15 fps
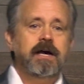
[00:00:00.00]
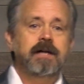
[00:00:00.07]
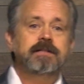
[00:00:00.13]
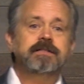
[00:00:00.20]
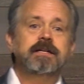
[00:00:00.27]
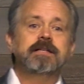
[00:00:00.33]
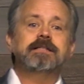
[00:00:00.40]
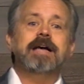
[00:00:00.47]

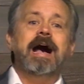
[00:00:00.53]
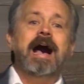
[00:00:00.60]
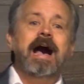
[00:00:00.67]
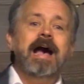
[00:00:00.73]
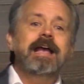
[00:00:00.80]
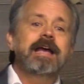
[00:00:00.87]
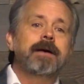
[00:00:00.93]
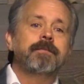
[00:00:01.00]
God says,
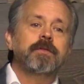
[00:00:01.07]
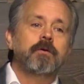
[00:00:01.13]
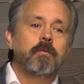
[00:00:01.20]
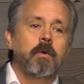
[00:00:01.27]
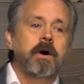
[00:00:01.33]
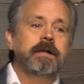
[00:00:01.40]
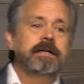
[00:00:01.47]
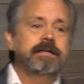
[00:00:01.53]
I am the
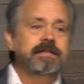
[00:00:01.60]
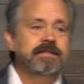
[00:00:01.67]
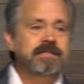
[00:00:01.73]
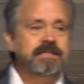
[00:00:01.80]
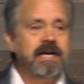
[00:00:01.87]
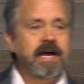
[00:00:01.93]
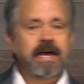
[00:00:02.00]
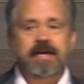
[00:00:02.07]
one that
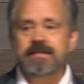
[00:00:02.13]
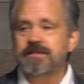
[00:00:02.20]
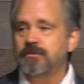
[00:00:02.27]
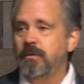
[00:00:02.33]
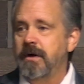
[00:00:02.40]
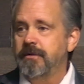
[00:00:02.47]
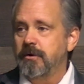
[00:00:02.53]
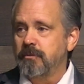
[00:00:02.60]

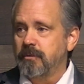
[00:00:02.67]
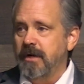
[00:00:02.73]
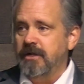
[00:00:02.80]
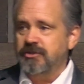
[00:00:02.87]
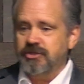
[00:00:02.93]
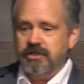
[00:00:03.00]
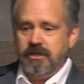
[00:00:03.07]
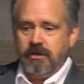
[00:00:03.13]
decides whether
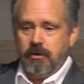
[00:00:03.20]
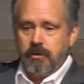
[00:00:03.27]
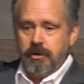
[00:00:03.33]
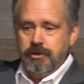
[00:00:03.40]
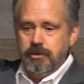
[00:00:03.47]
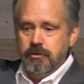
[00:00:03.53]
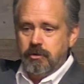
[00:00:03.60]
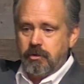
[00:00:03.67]
Russia
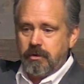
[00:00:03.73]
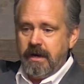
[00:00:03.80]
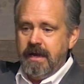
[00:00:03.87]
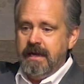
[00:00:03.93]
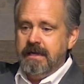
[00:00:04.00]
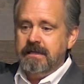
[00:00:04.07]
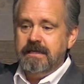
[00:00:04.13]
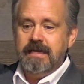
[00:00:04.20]
or
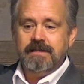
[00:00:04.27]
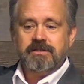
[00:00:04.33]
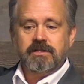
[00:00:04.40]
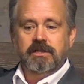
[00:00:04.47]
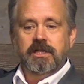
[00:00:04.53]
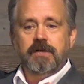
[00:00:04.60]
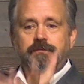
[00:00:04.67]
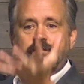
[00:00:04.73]
Ukraine
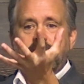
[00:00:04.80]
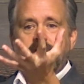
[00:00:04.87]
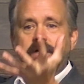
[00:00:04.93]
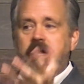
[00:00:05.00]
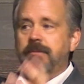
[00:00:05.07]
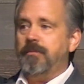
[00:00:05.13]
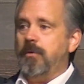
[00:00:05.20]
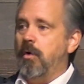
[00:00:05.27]
gets lifted
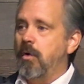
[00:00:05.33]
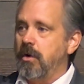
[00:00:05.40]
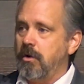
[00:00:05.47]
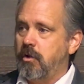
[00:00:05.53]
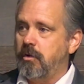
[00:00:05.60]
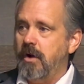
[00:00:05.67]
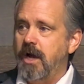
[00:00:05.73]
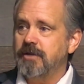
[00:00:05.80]
up or
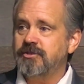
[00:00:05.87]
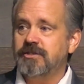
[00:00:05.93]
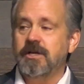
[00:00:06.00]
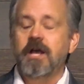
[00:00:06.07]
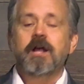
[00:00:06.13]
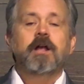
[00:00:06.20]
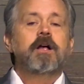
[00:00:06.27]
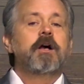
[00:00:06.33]
crushed.
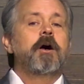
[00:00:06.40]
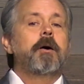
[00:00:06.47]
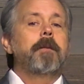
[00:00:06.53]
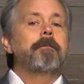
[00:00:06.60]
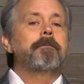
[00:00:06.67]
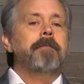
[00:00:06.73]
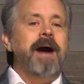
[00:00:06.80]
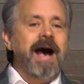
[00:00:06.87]

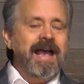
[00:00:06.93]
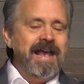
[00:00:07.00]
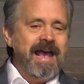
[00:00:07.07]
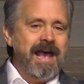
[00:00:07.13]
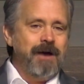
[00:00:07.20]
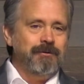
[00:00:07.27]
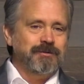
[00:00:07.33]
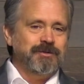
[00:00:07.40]
My
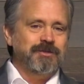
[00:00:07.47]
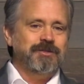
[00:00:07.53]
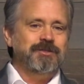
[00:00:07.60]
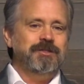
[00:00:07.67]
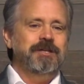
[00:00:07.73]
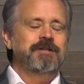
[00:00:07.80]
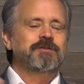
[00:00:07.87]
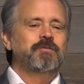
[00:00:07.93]

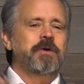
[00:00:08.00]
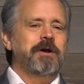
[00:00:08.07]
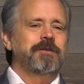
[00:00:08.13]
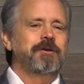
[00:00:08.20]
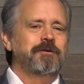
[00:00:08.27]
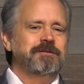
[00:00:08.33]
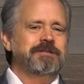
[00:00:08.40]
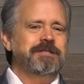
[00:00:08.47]
house is where
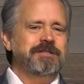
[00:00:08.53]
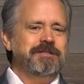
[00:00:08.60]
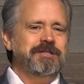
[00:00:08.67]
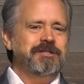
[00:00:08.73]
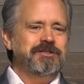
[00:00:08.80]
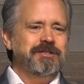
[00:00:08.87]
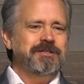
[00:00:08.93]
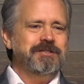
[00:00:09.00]
those
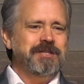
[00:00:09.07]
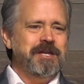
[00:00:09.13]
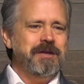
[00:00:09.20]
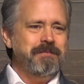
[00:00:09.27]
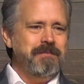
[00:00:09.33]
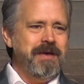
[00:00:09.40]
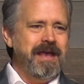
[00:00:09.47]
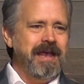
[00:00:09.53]
decisions
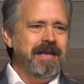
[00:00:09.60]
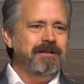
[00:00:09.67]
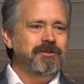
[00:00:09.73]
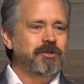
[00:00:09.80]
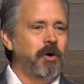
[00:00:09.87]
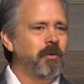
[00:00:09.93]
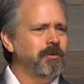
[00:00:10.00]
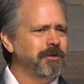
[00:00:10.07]
get
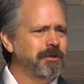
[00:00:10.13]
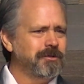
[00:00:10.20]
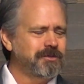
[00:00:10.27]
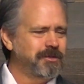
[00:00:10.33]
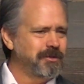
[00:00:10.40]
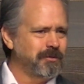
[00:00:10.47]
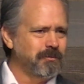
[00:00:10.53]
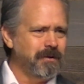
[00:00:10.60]
made. Don't look
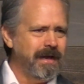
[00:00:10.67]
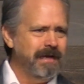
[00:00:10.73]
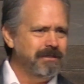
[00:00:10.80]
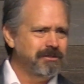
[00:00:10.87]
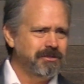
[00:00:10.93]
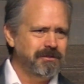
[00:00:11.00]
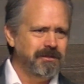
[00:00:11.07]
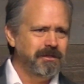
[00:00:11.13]
to the
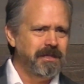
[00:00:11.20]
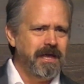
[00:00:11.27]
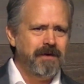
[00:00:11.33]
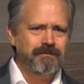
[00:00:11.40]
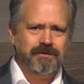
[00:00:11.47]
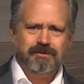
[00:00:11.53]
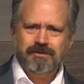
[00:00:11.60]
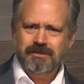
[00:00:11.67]
right, to the
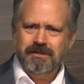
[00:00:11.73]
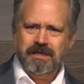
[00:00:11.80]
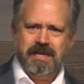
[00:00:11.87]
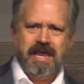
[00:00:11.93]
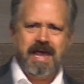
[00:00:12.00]
left, to the